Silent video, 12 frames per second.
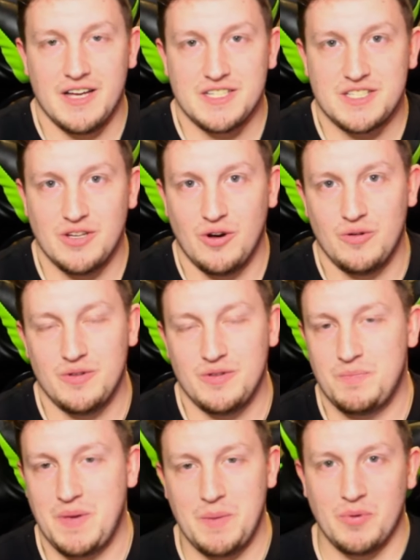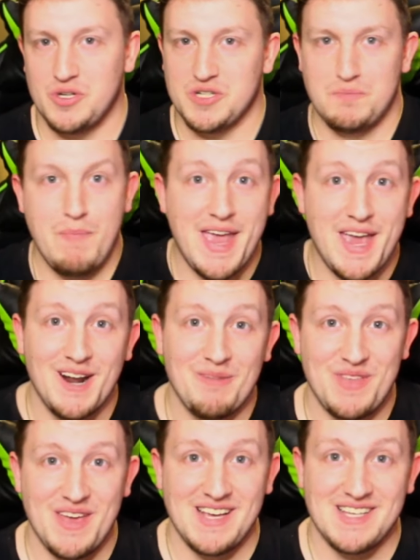So people are just making
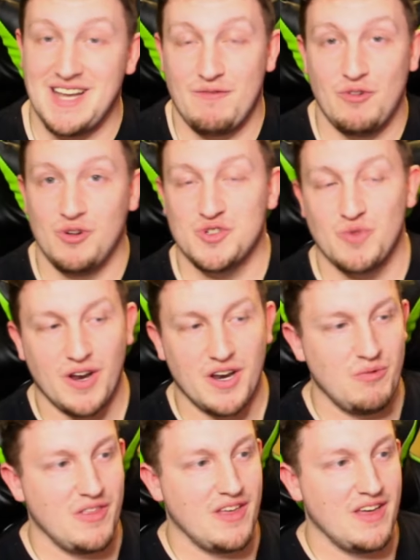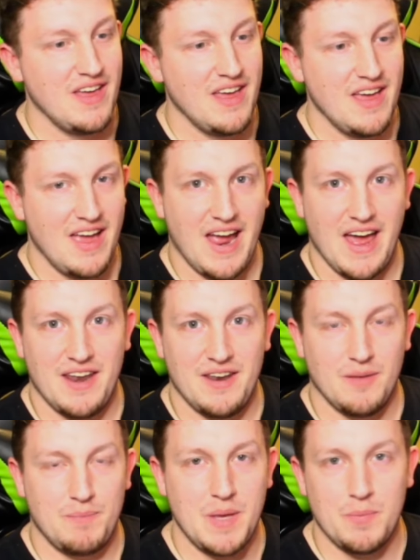up things, and everyone's running with it. And
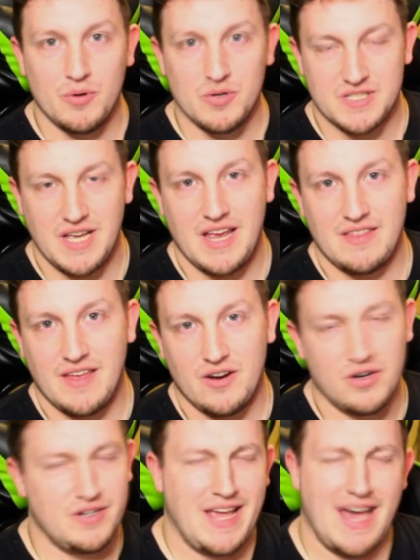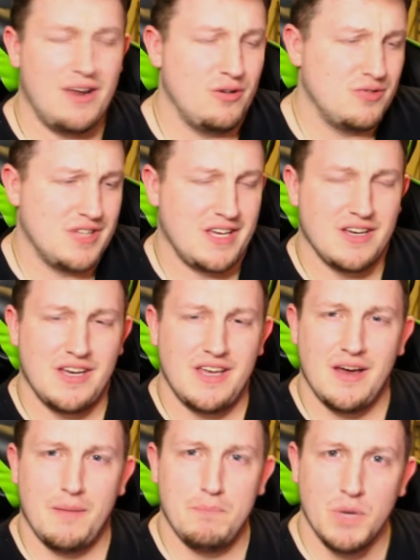people are saying that her dad owns like
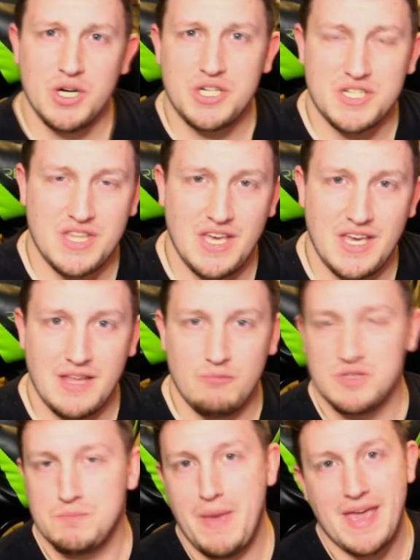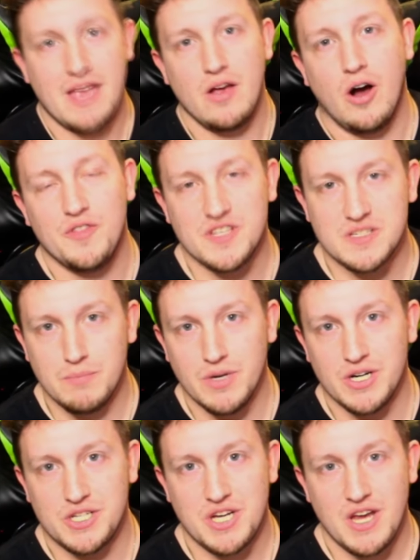a merch thing and was making all this
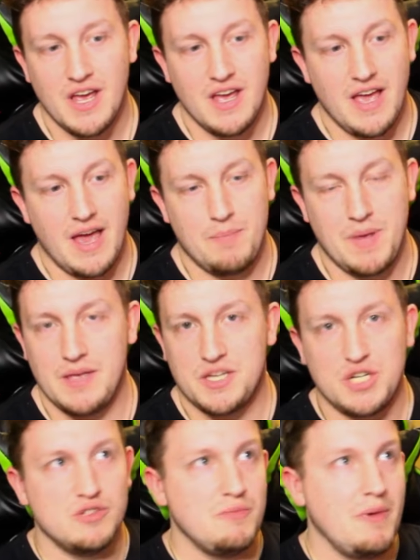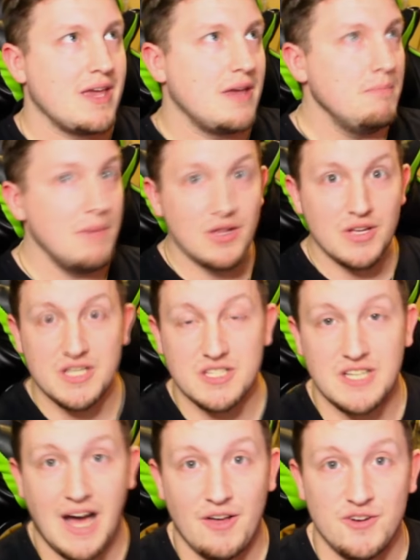merch, and she was making millions
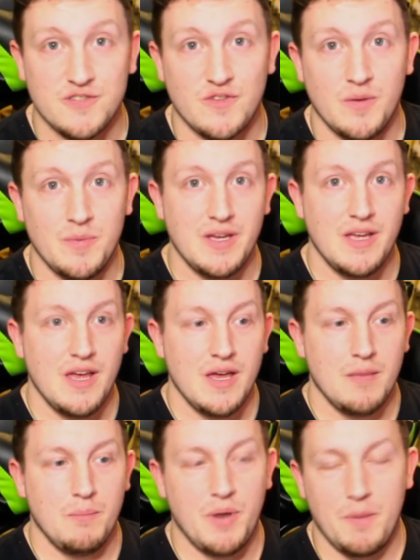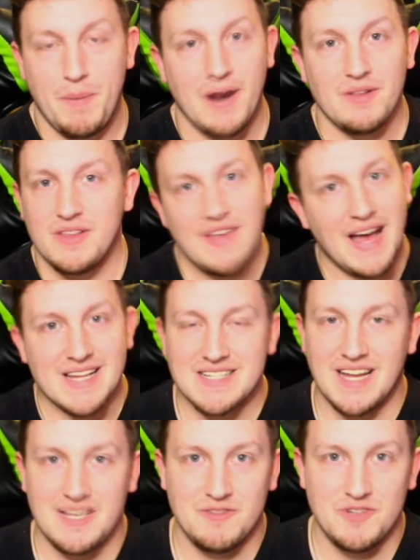of dollars from it. But apparently that's
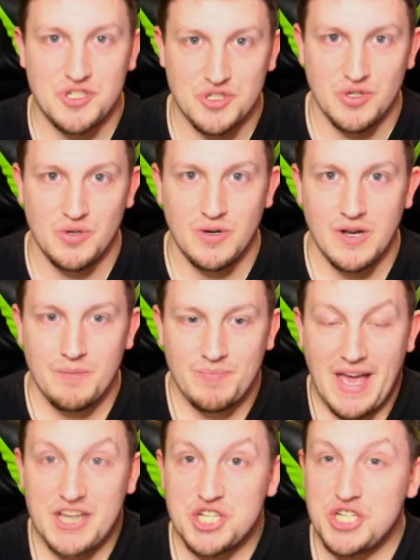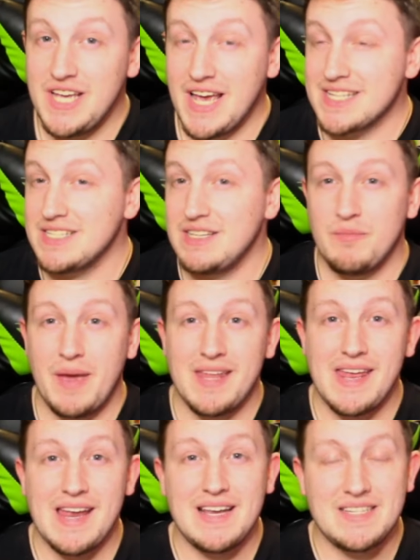not even true, and she hasn't even
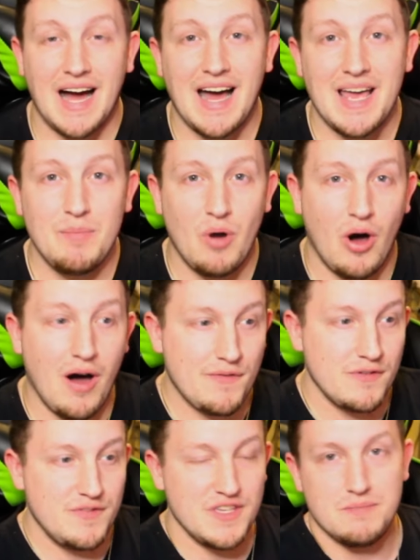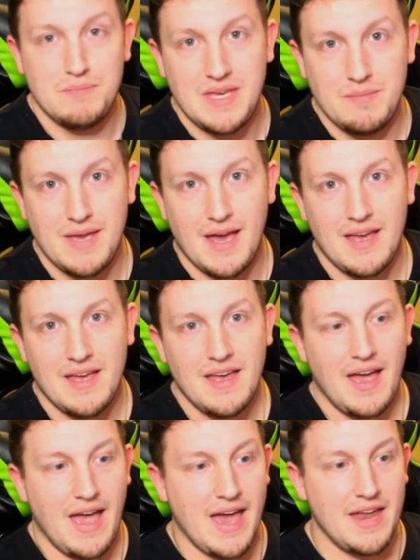made a dime off of this meme yet.
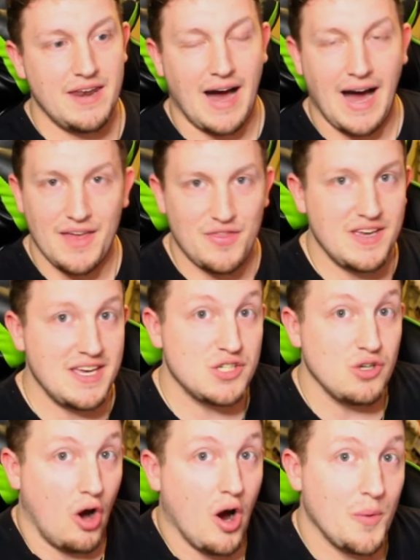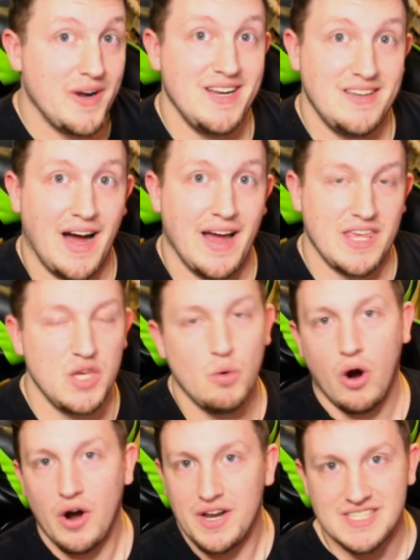And I think it's already dying. You
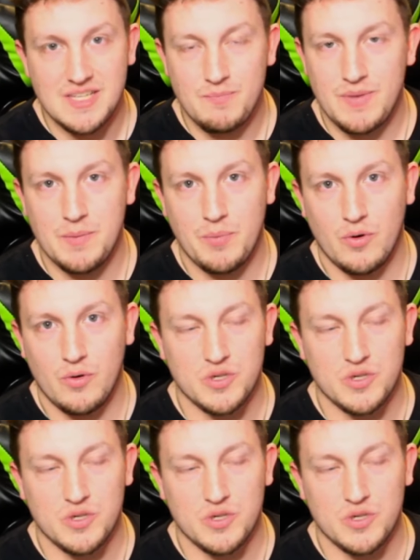already see people